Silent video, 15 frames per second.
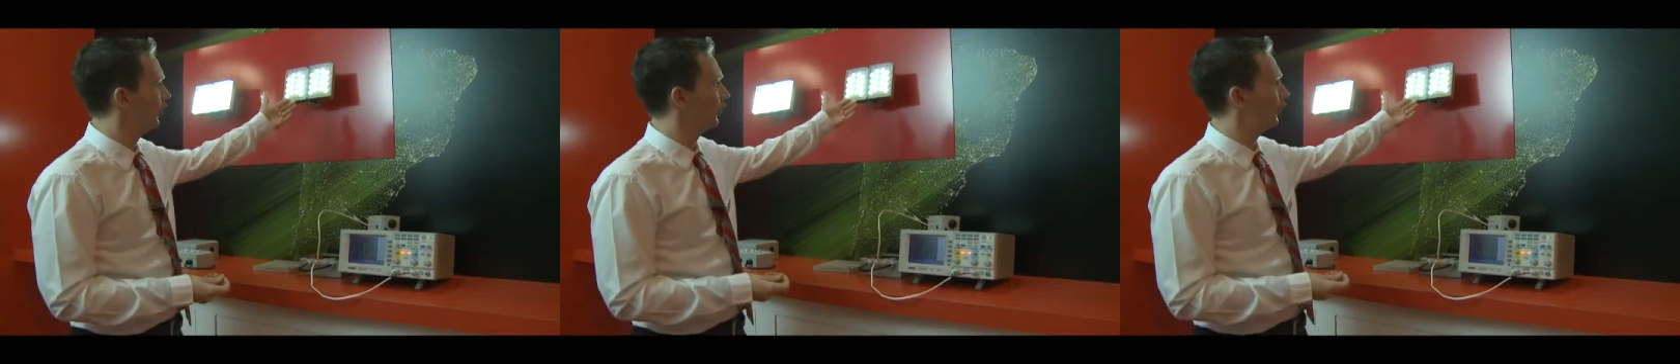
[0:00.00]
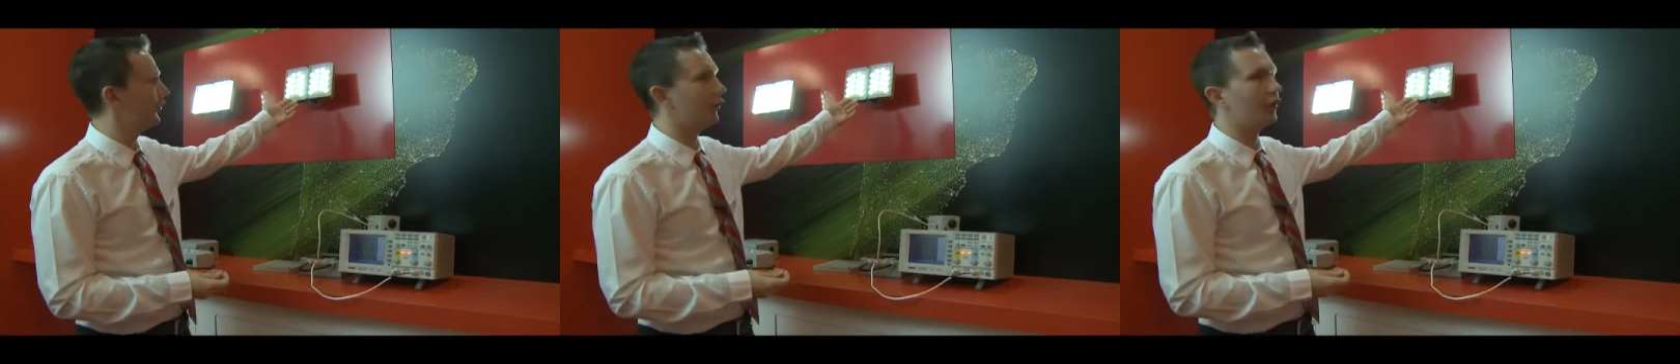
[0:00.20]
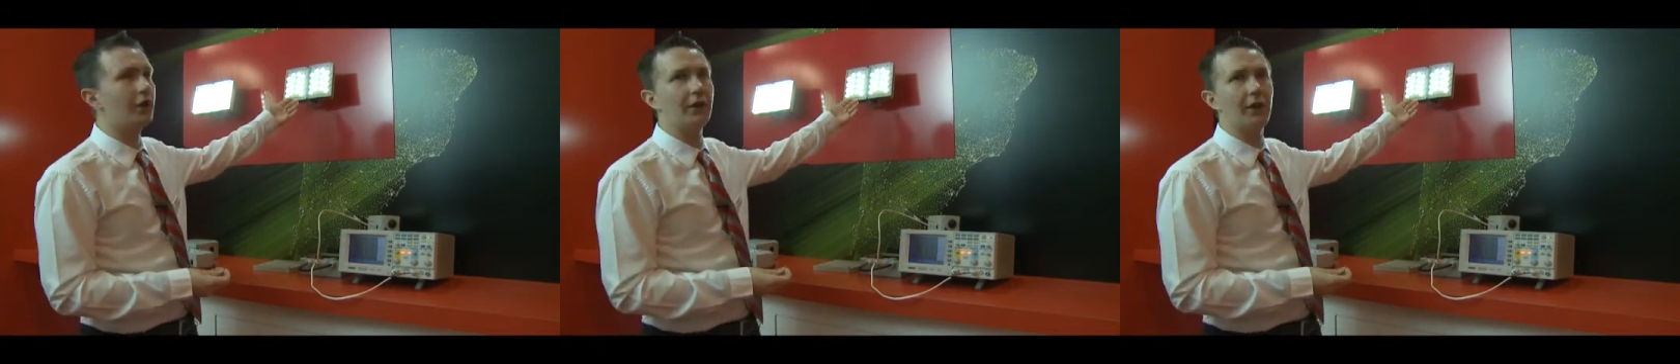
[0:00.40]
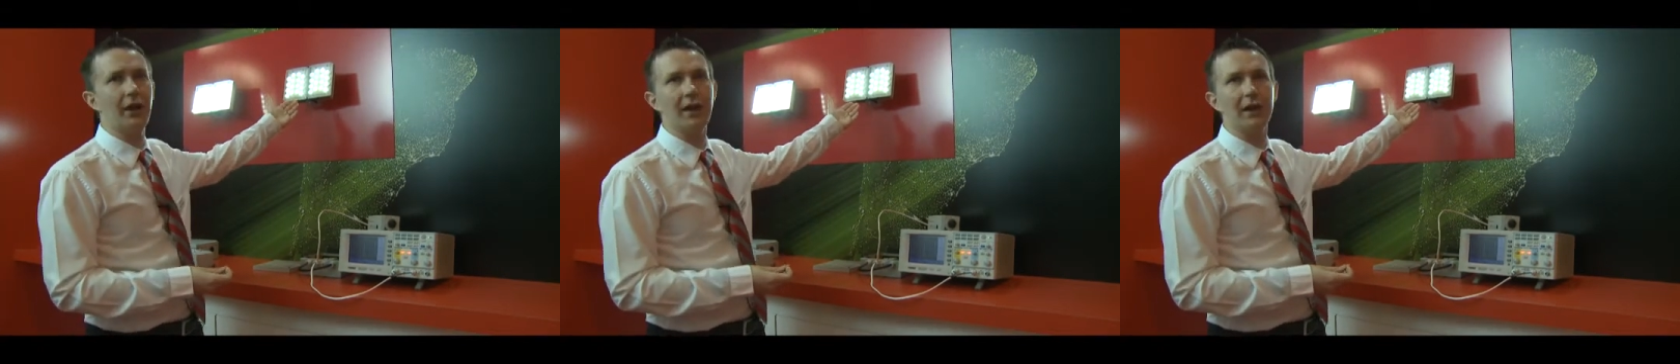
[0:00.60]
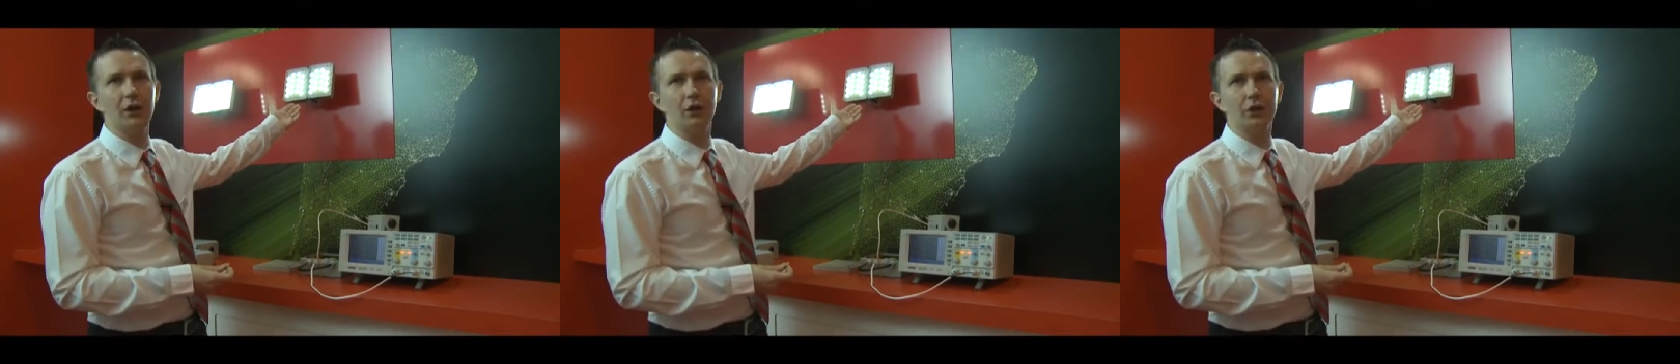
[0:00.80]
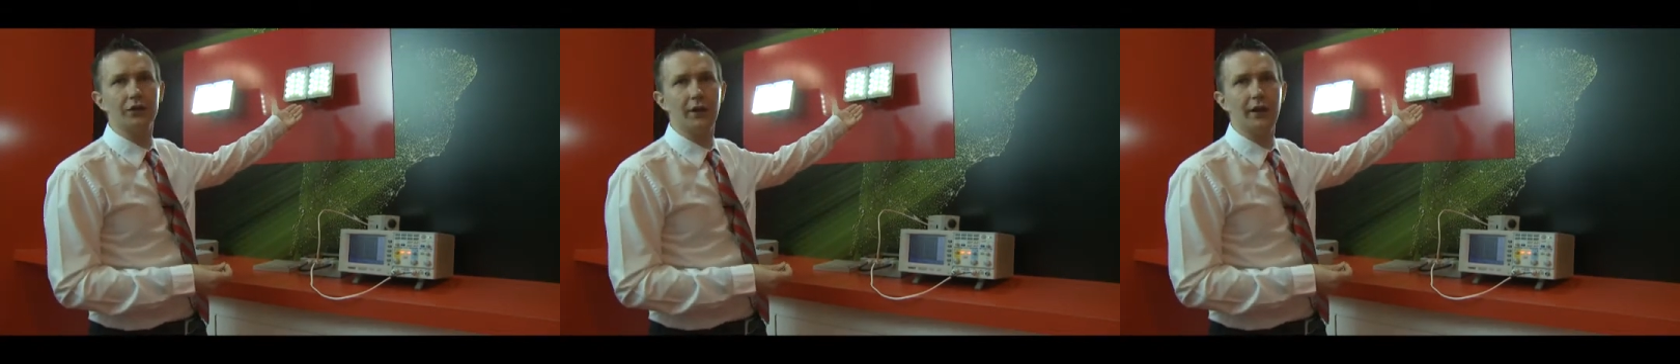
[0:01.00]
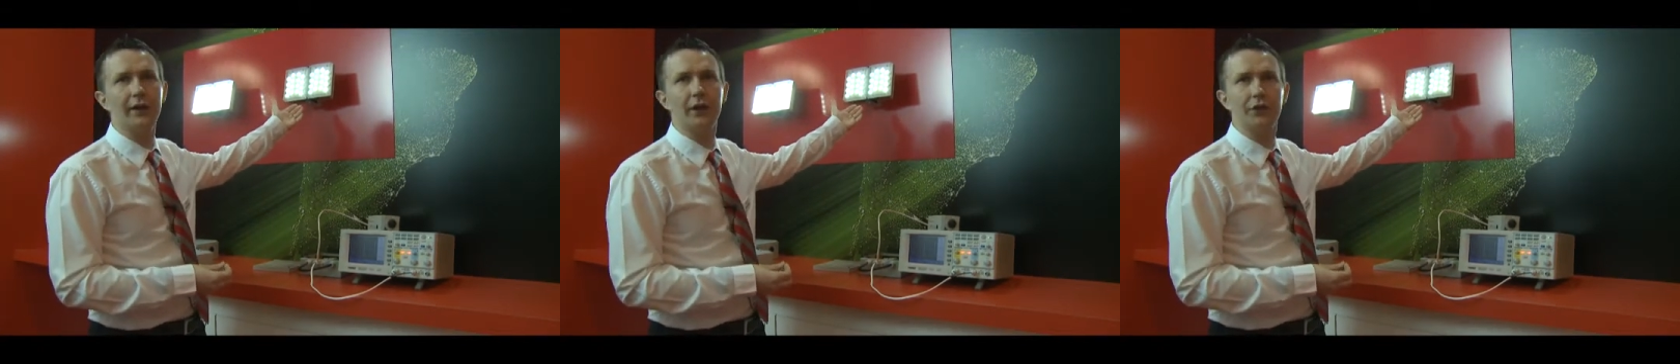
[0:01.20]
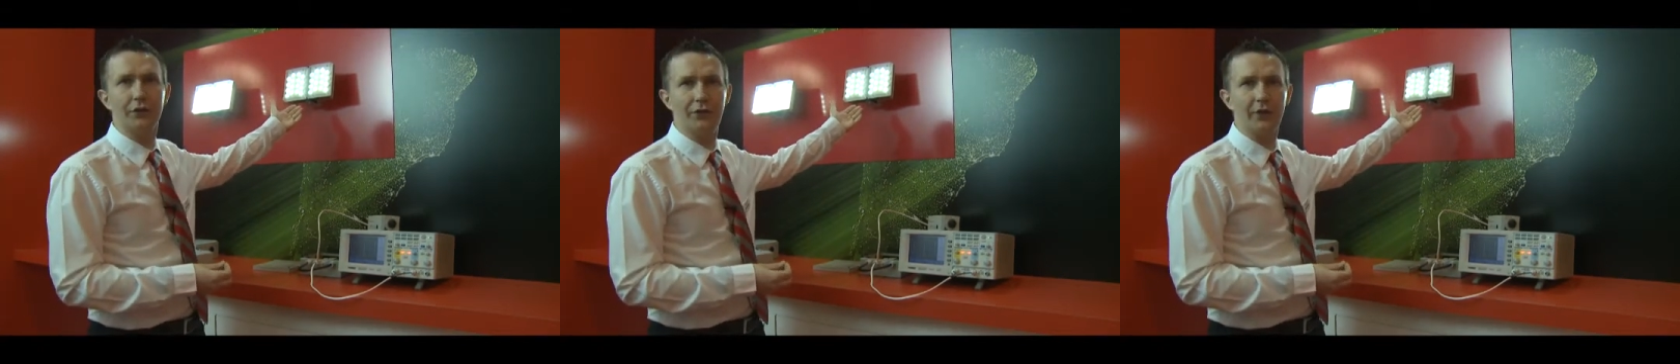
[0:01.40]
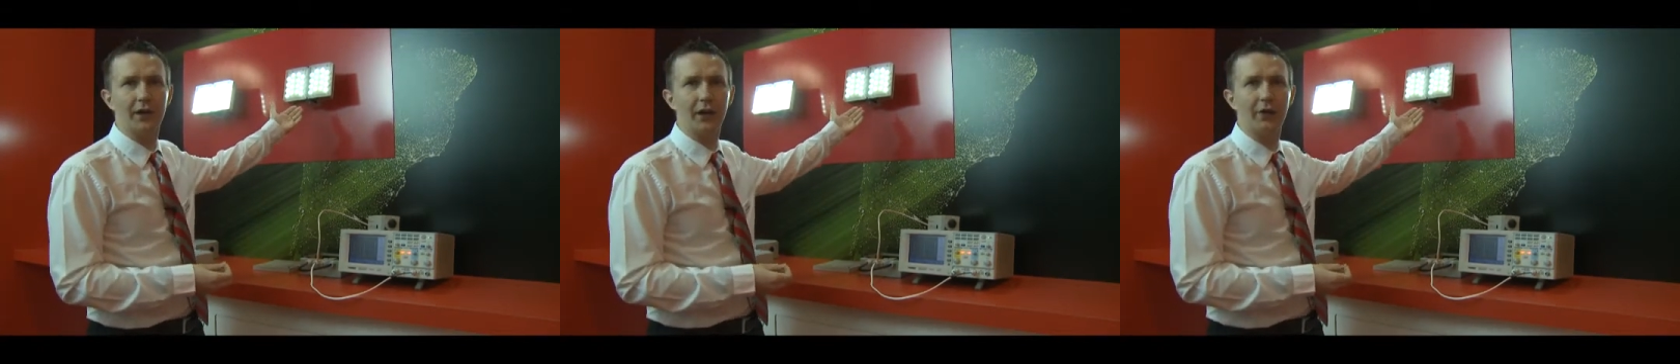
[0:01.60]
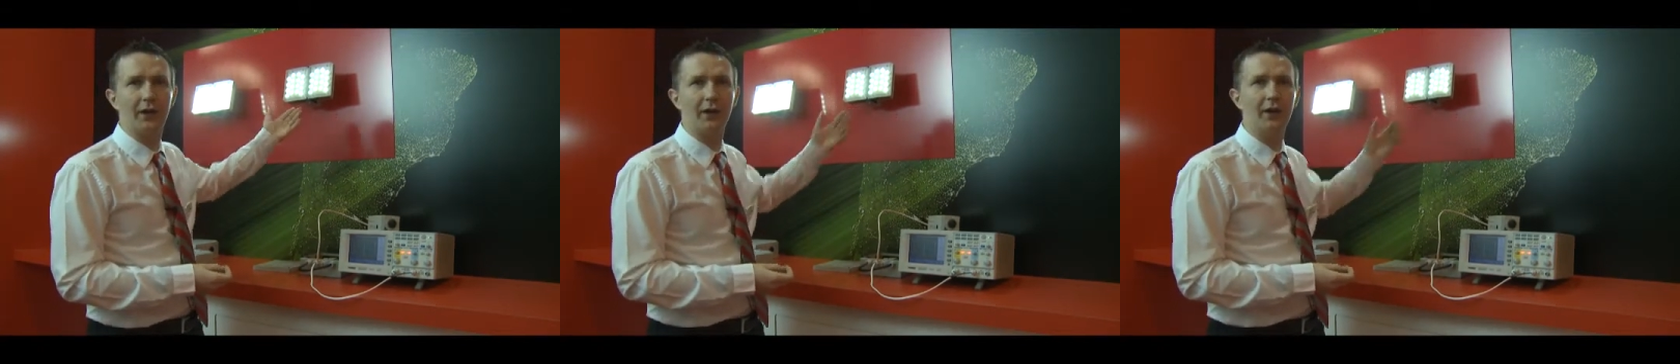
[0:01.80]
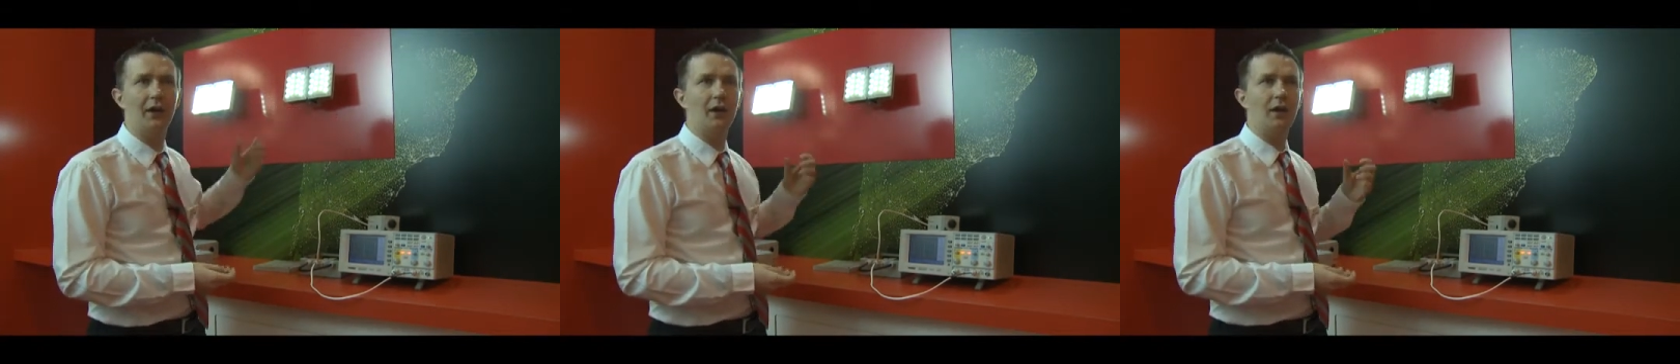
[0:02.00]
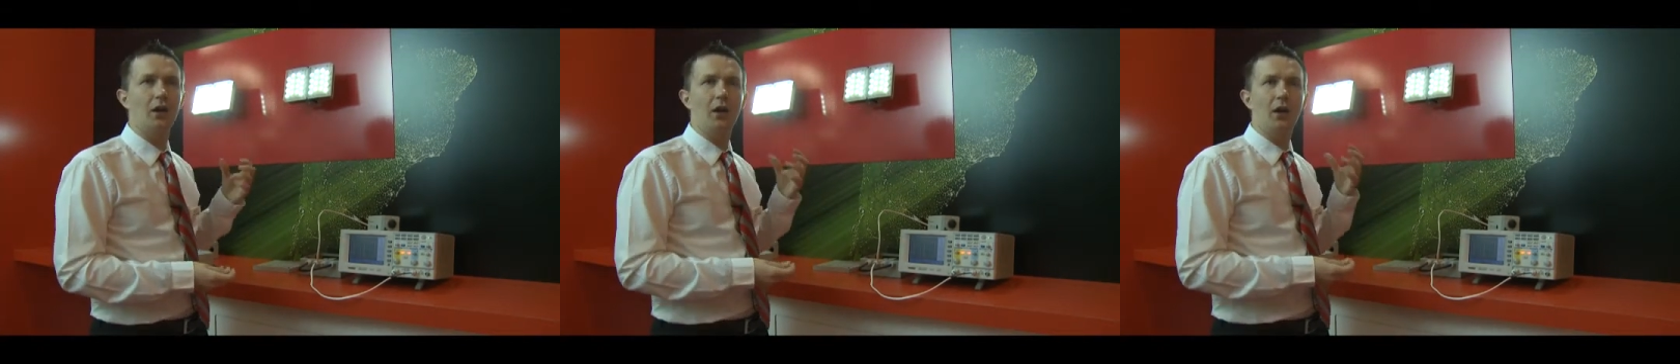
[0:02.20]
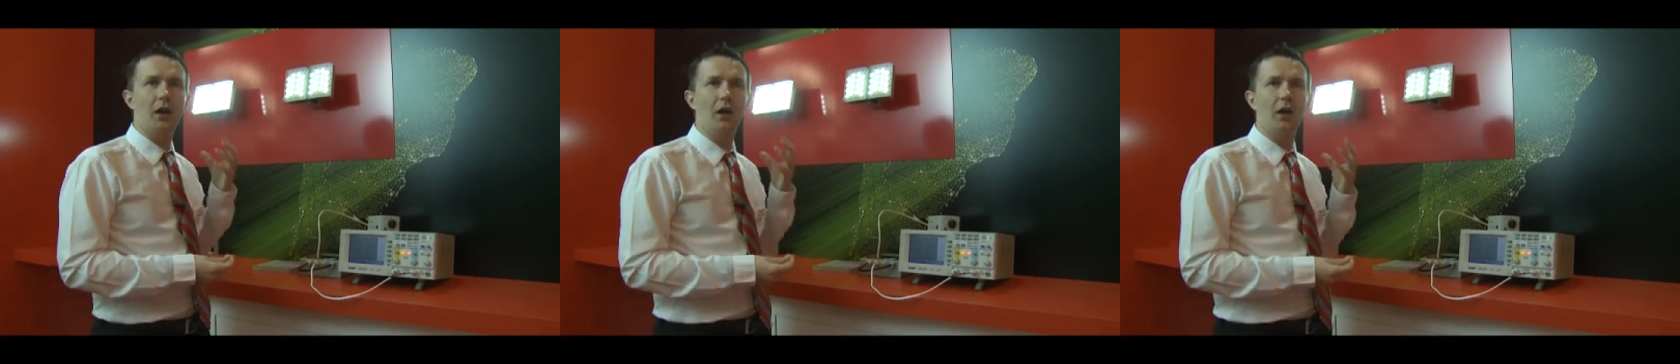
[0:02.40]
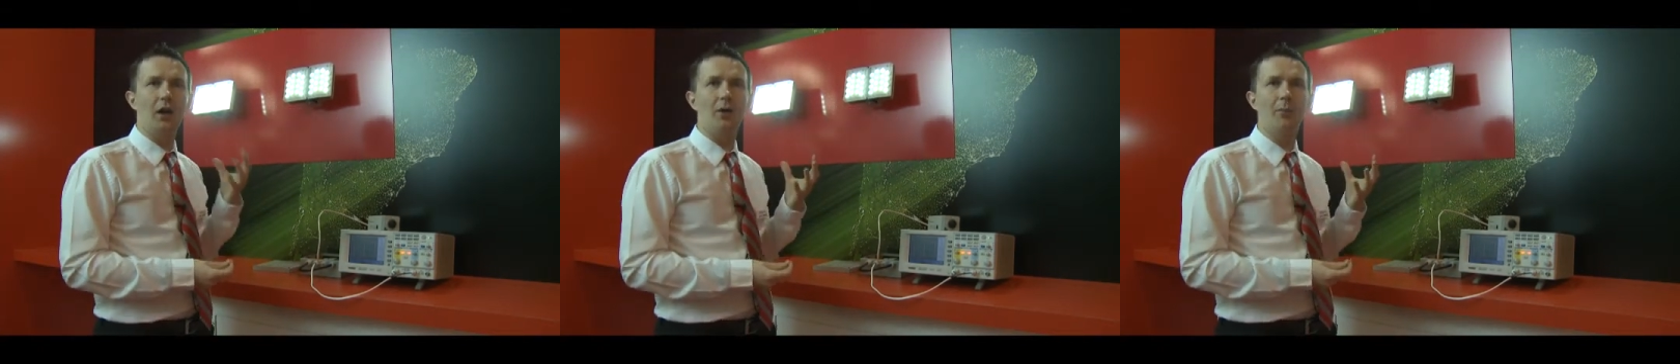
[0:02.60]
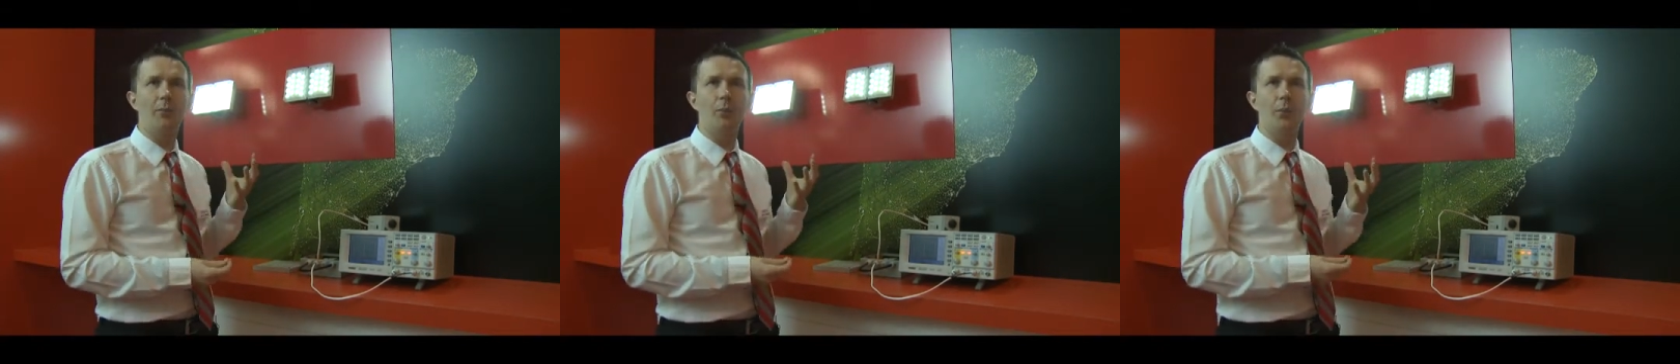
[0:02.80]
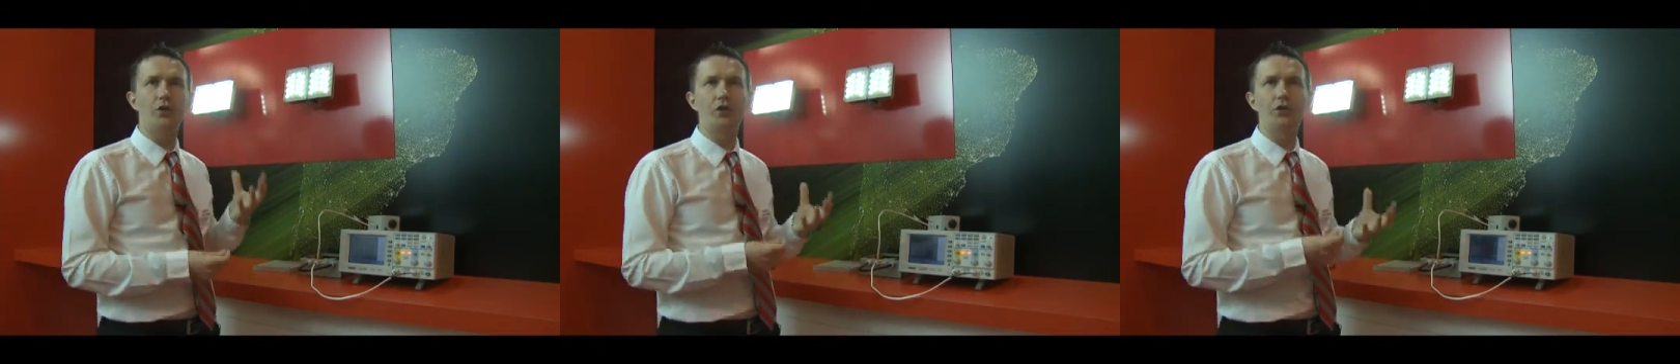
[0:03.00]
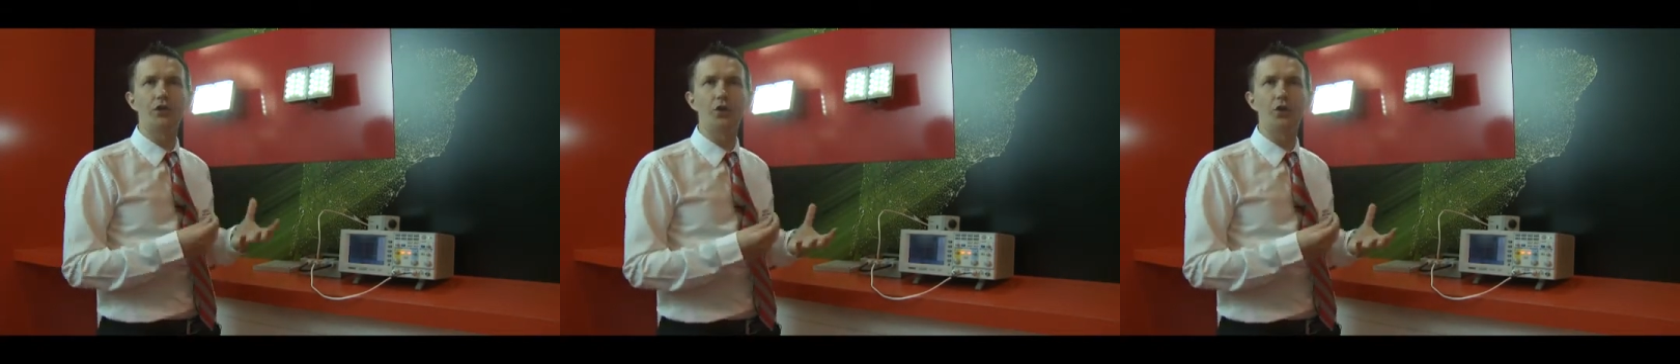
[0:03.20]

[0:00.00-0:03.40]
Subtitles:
suddenly the light looks like it's flickering, which is